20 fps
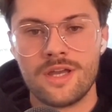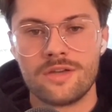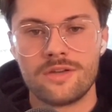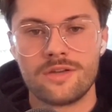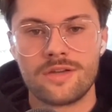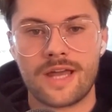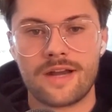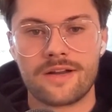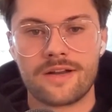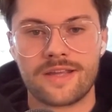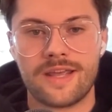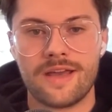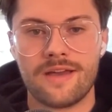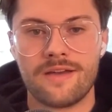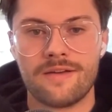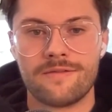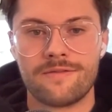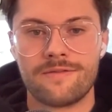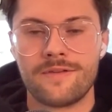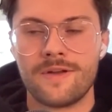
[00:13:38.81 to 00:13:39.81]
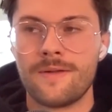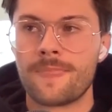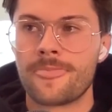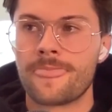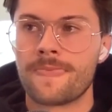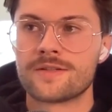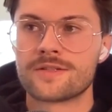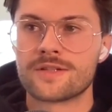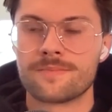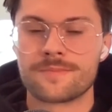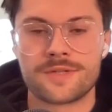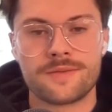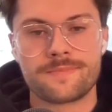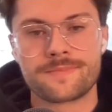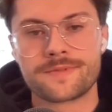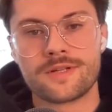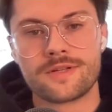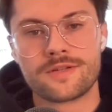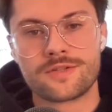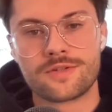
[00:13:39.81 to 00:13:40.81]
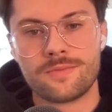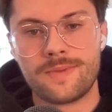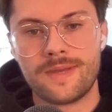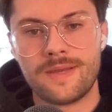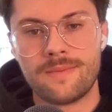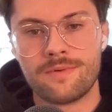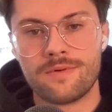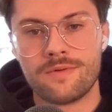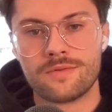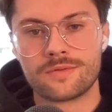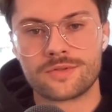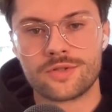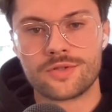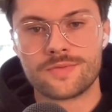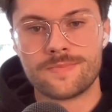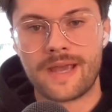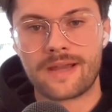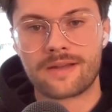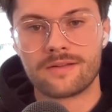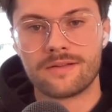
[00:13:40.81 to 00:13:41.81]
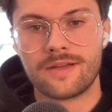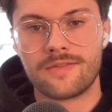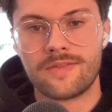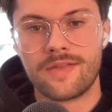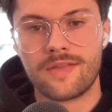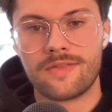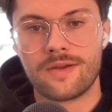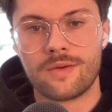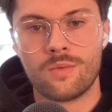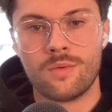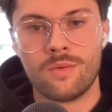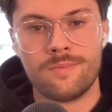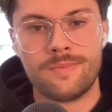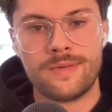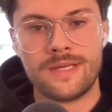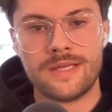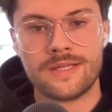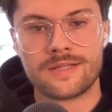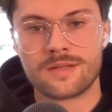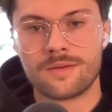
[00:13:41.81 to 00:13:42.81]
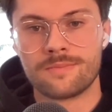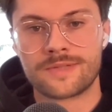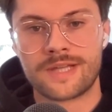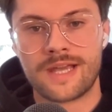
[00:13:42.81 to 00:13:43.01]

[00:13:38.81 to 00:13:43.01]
you got to give some substance to people to speculate that there will be some